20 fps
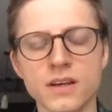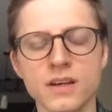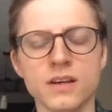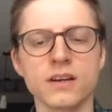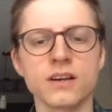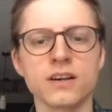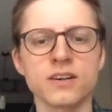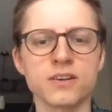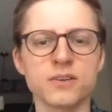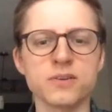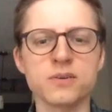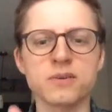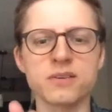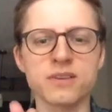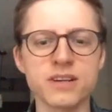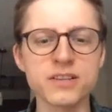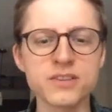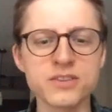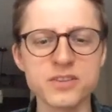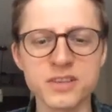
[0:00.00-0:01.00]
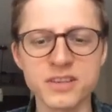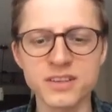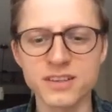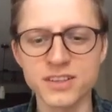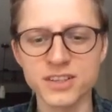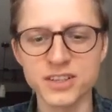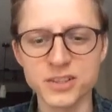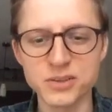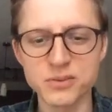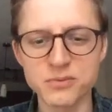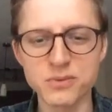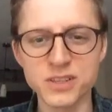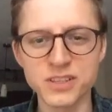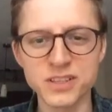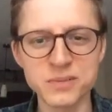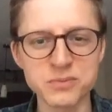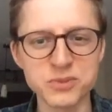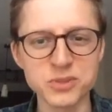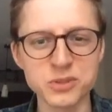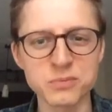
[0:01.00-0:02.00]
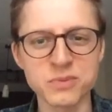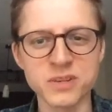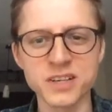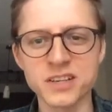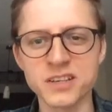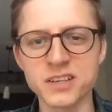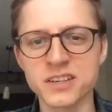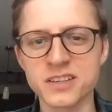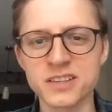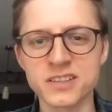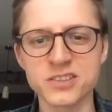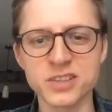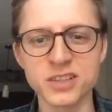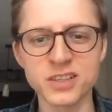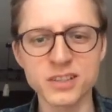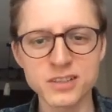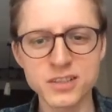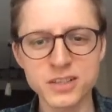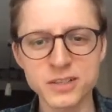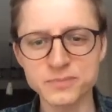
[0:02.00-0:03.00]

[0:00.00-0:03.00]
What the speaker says: Right. Welcome to my talk.